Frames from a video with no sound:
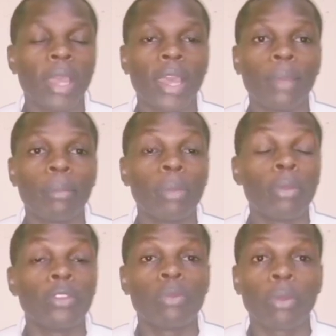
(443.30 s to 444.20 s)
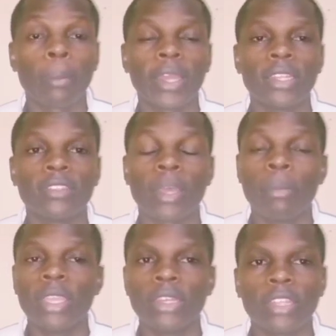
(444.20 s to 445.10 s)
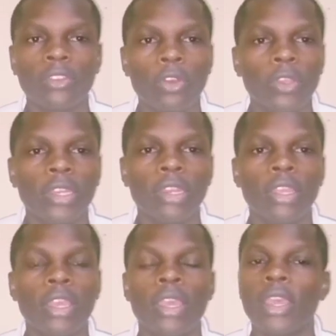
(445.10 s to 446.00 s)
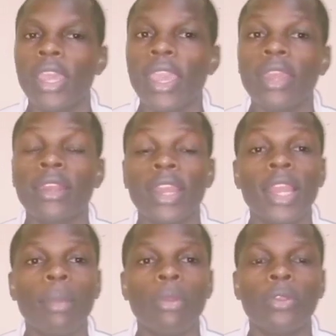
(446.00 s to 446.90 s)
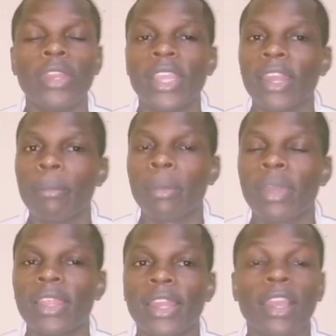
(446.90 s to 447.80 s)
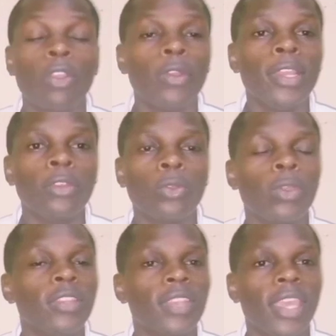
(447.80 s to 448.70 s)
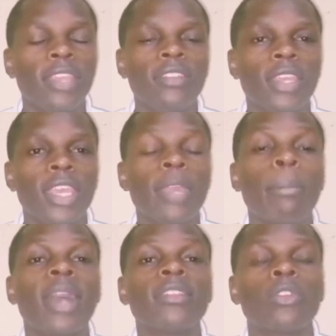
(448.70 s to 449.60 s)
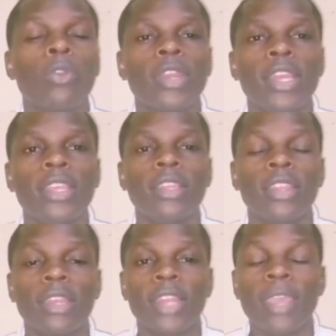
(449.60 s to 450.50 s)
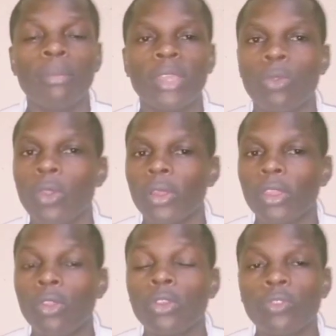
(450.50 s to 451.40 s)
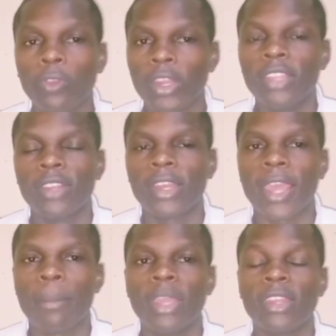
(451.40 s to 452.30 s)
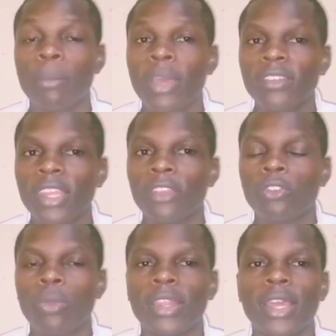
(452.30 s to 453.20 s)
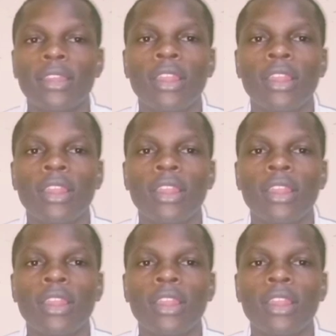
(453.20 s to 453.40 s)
people's properties are being destroyed. And Raila Amolo Odinga, remember that according to his age, he must only, the time he goes for his retirement, he must ensure that